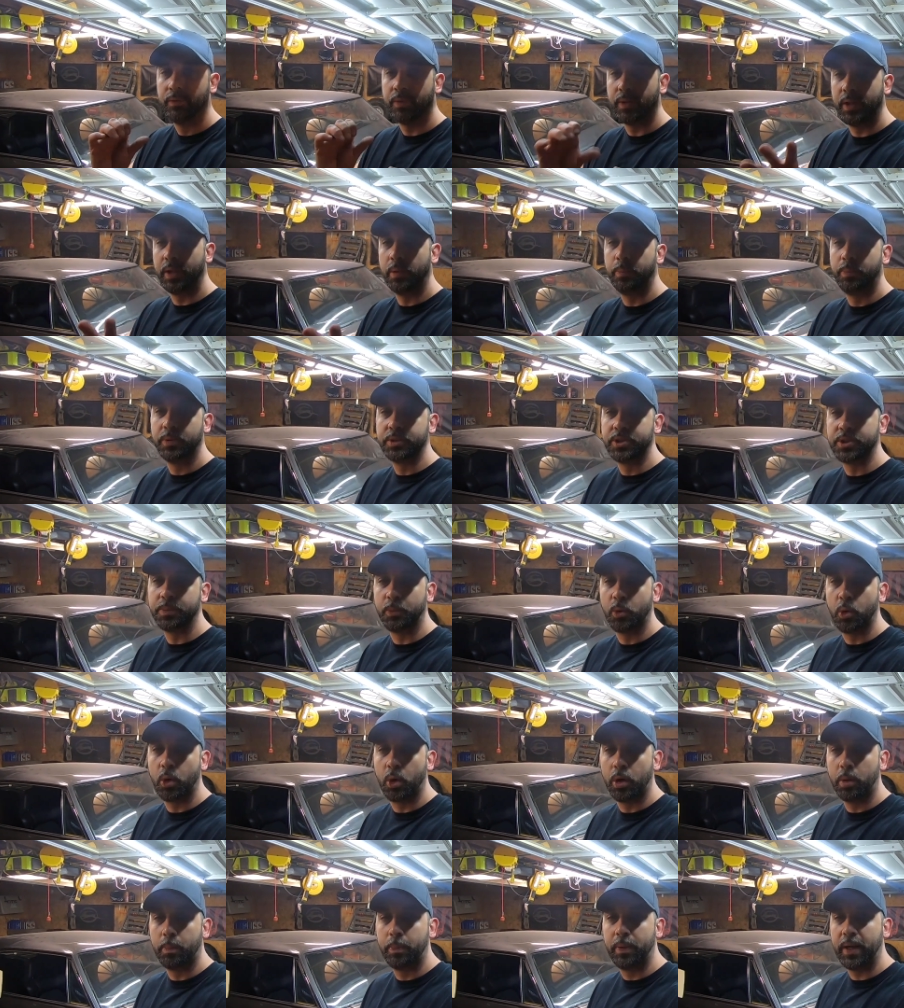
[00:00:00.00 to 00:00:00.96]
If you need to put some
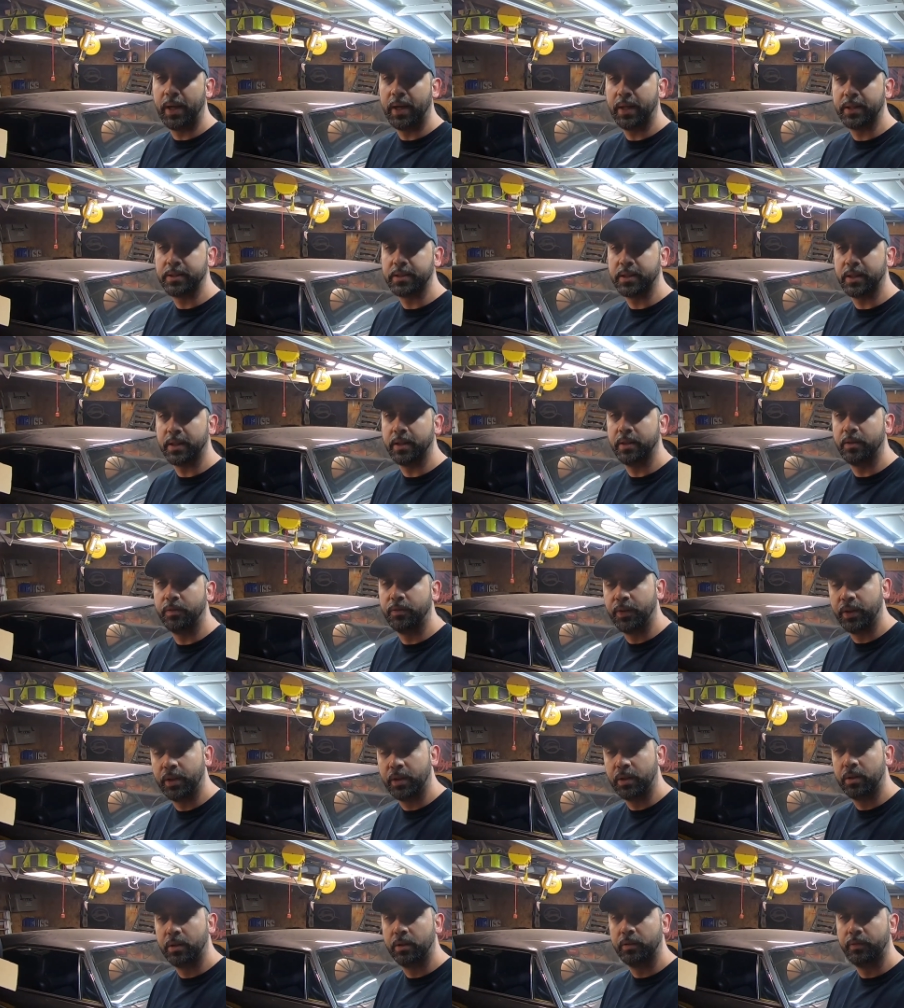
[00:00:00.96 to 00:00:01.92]
coil packs in a
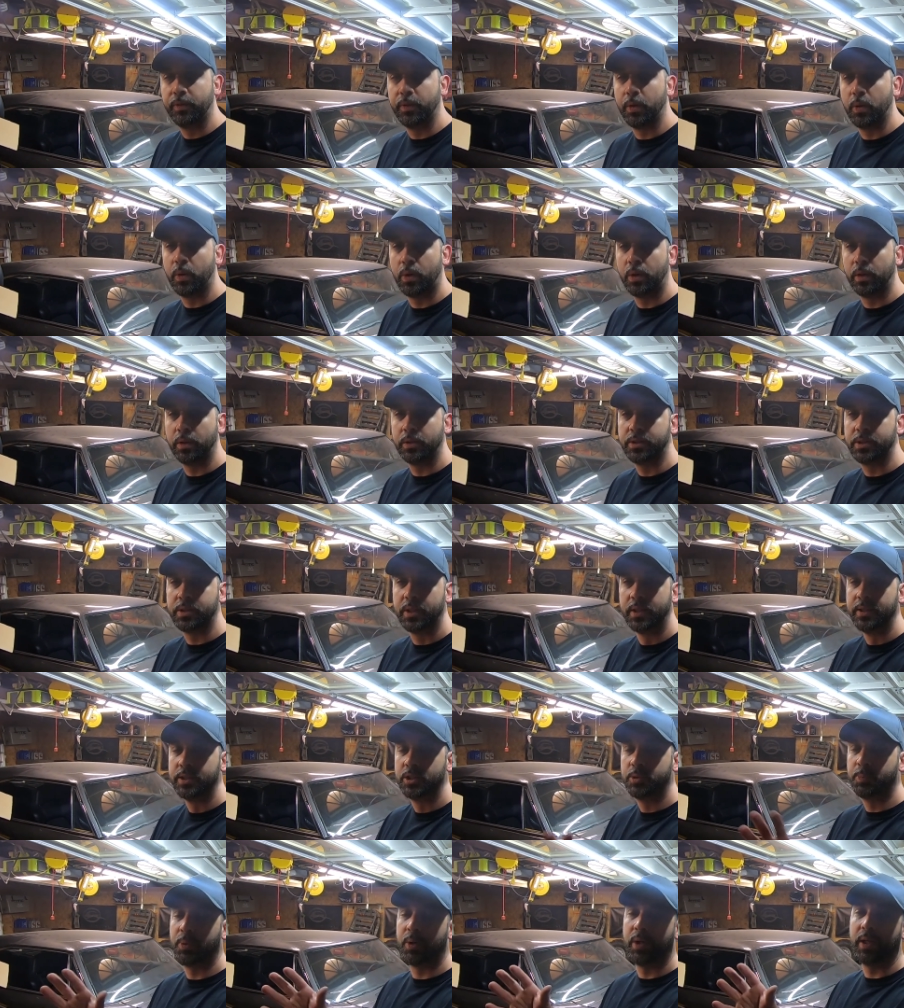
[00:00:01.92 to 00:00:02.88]
vehicle of yours,
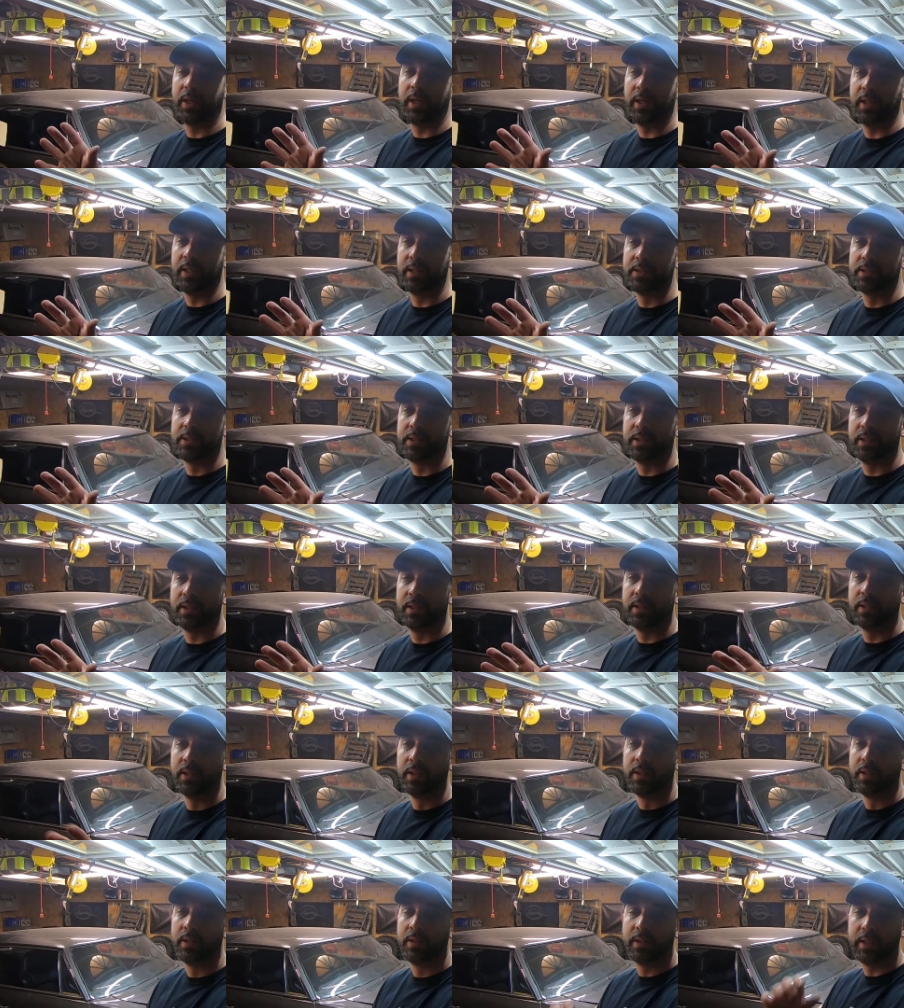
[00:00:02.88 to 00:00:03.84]
it's pretty
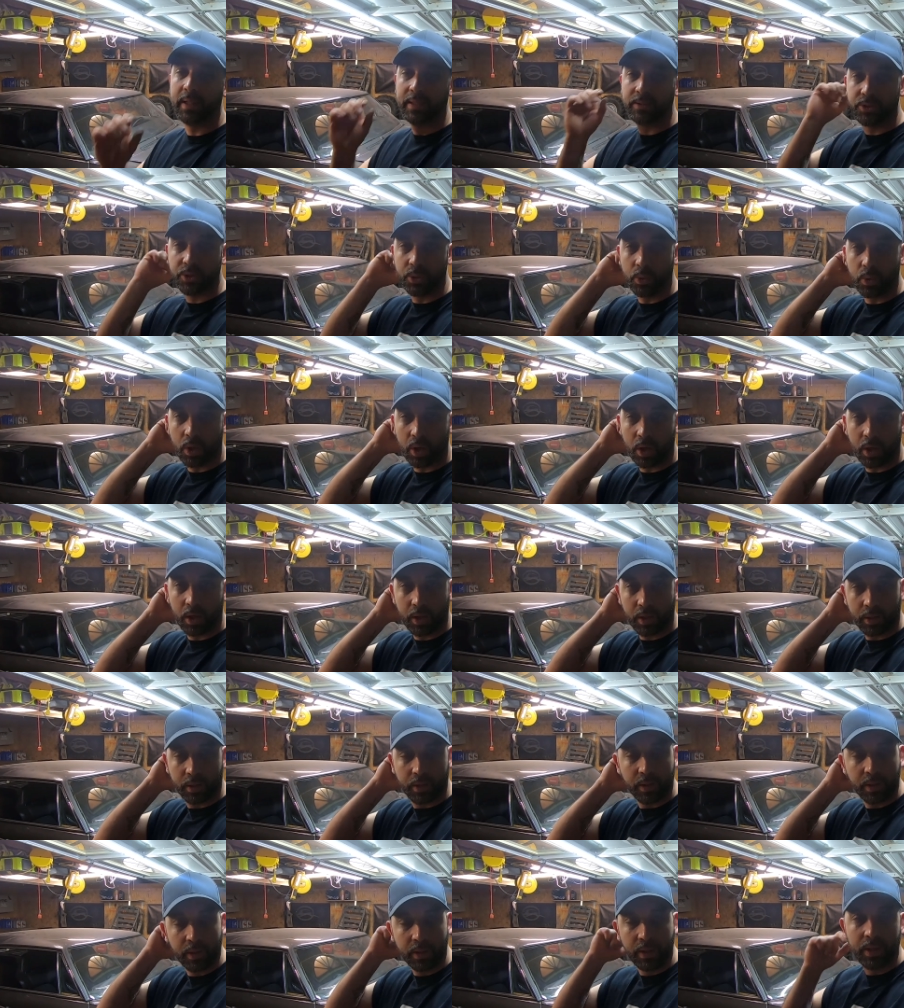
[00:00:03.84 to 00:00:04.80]
easy, not too
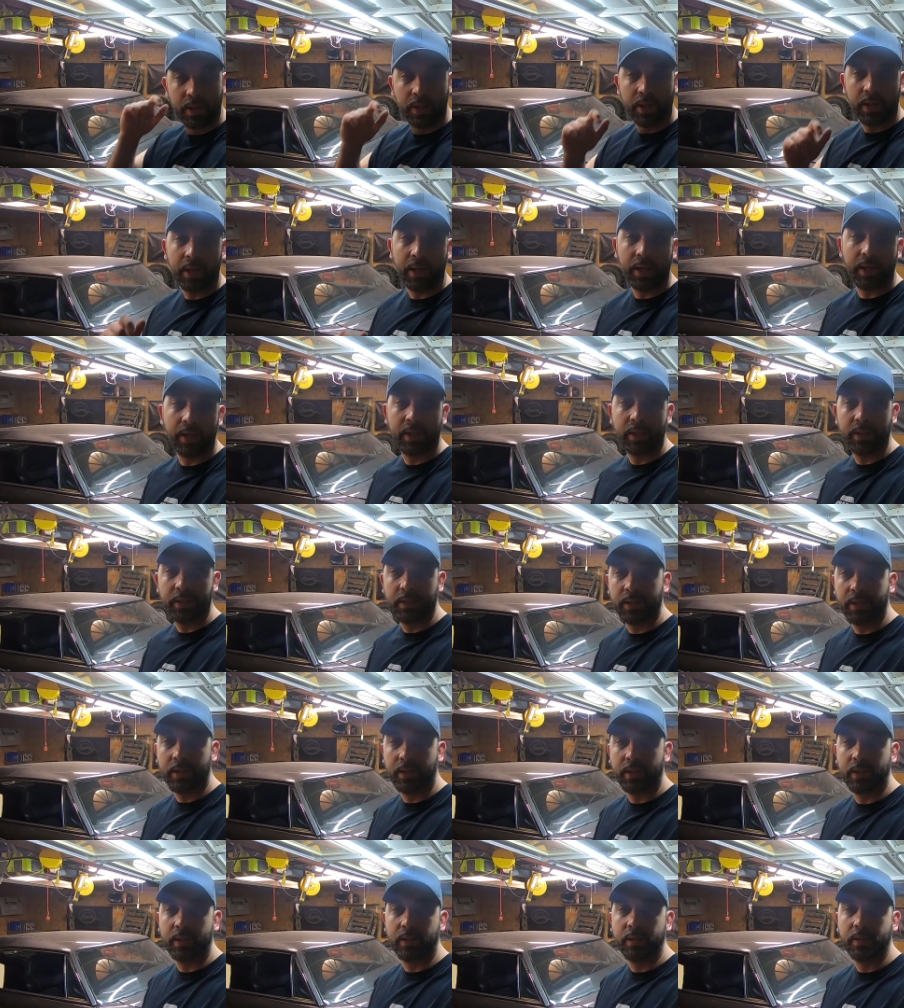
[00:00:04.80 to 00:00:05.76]
hard,
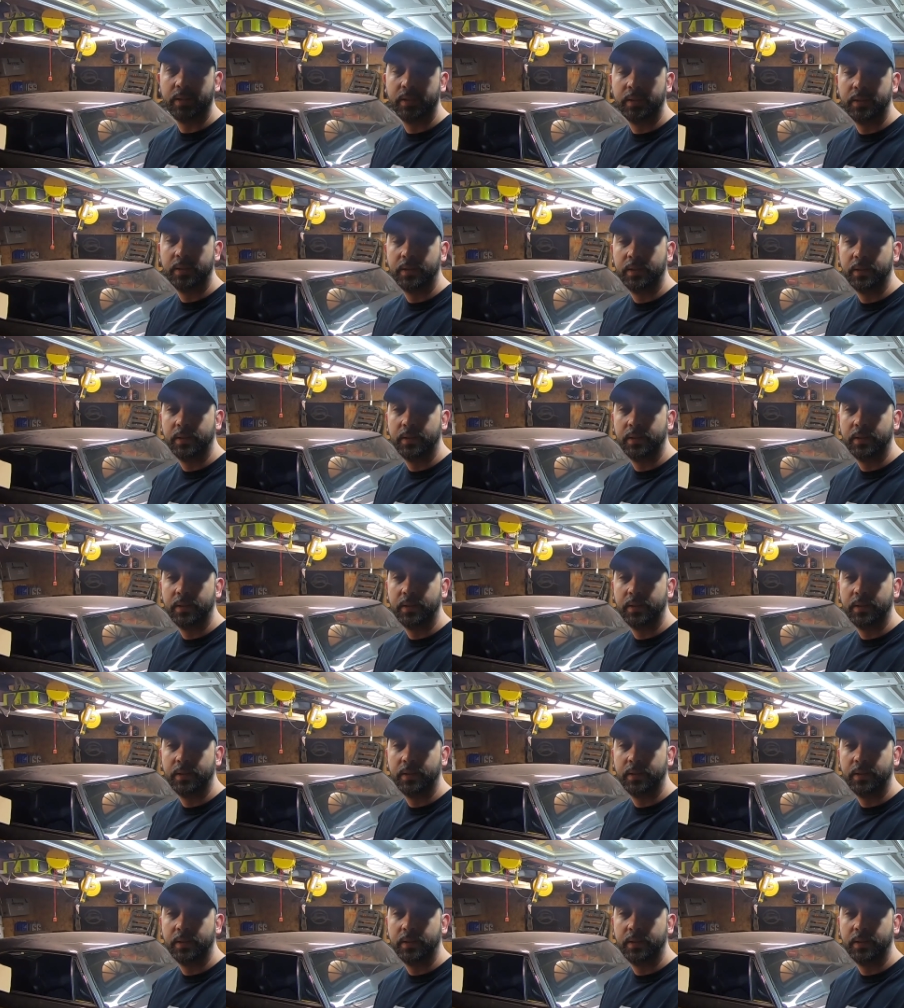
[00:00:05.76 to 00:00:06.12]
and uh,